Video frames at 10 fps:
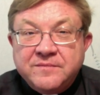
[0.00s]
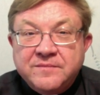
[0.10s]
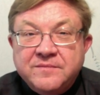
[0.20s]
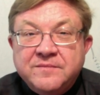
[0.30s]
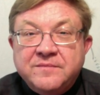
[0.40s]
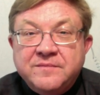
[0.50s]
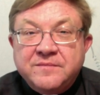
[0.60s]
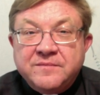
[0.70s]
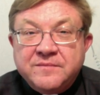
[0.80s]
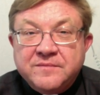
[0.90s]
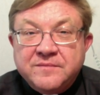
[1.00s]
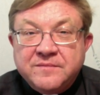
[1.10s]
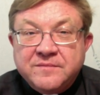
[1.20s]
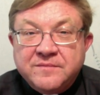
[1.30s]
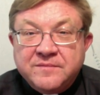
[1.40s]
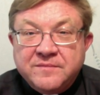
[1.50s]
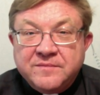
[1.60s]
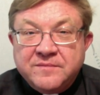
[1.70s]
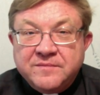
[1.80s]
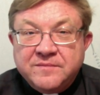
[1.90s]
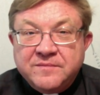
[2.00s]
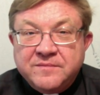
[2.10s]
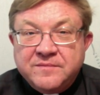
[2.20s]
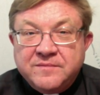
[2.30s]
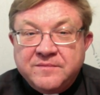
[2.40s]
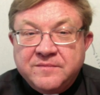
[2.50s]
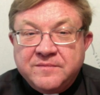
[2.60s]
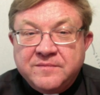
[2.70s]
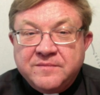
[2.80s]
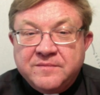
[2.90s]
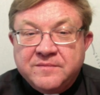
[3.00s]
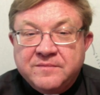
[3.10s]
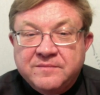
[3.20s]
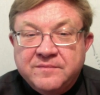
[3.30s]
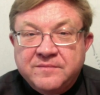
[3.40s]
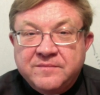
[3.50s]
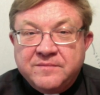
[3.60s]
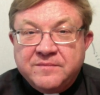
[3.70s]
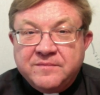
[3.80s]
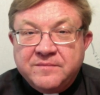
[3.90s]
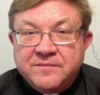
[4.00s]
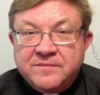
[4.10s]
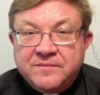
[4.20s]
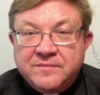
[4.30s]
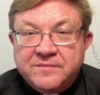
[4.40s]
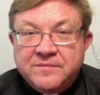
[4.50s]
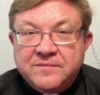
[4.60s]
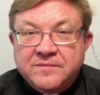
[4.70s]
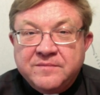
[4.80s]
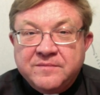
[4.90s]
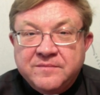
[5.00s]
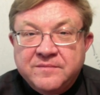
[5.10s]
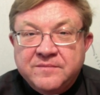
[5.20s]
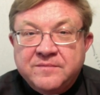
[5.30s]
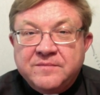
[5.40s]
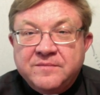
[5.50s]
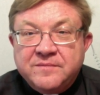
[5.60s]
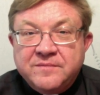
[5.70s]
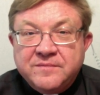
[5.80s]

(silent)